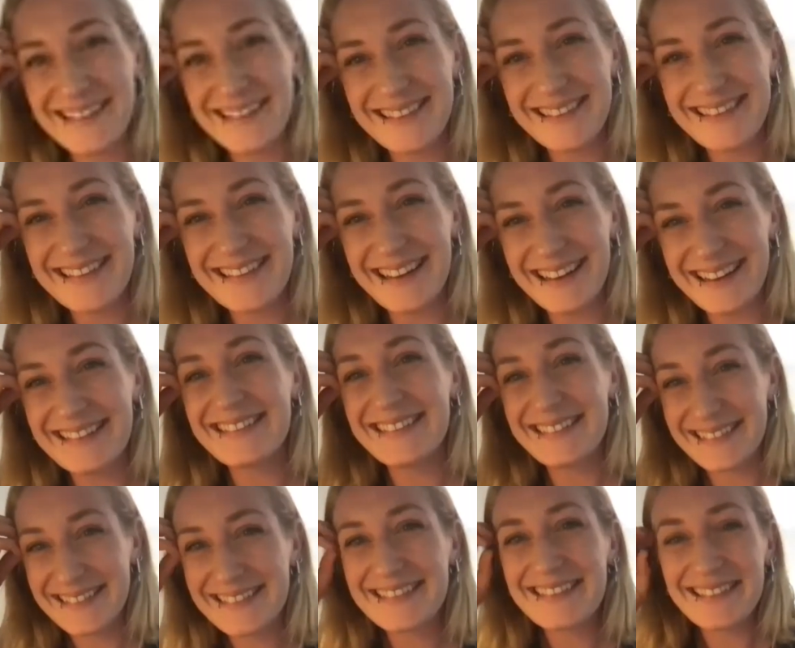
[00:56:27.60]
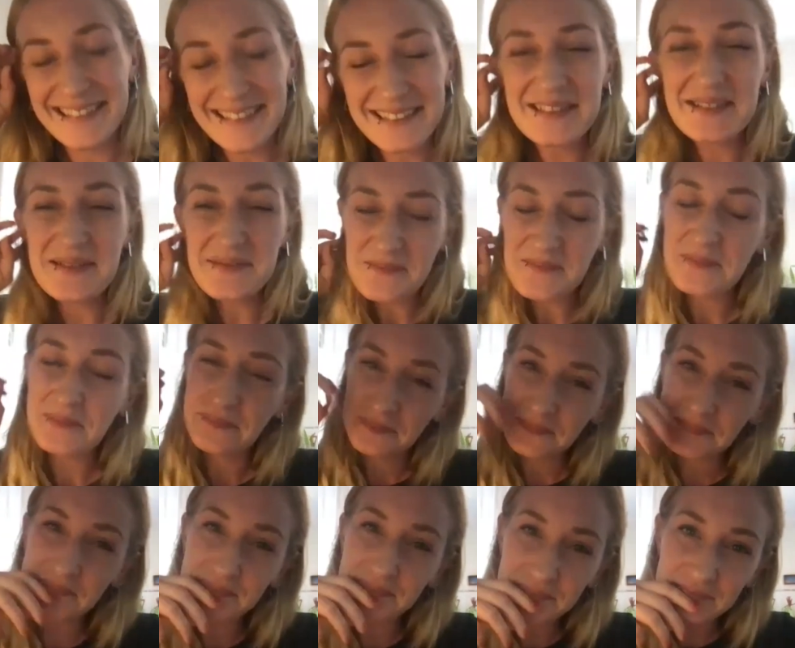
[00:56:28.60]
So if we're looking for
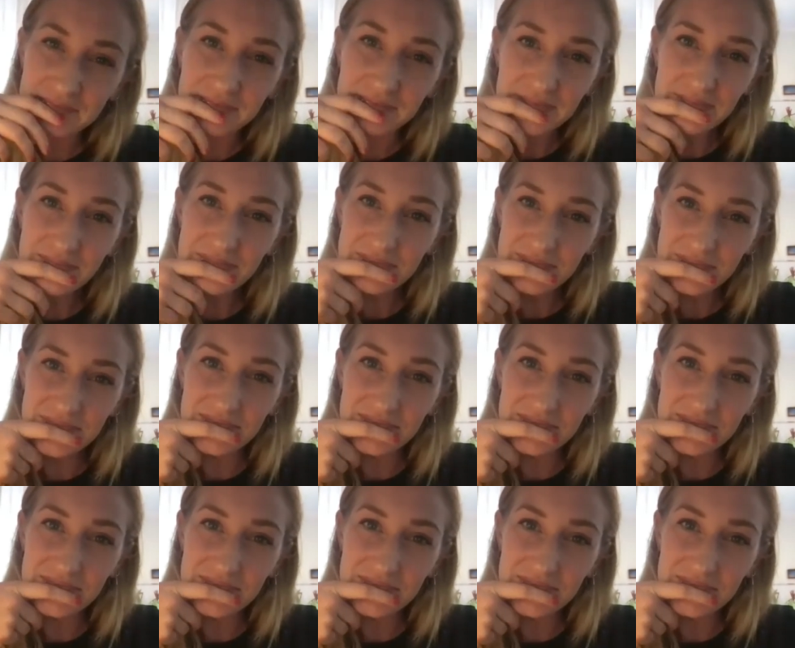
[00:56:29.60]
guidance from an AI,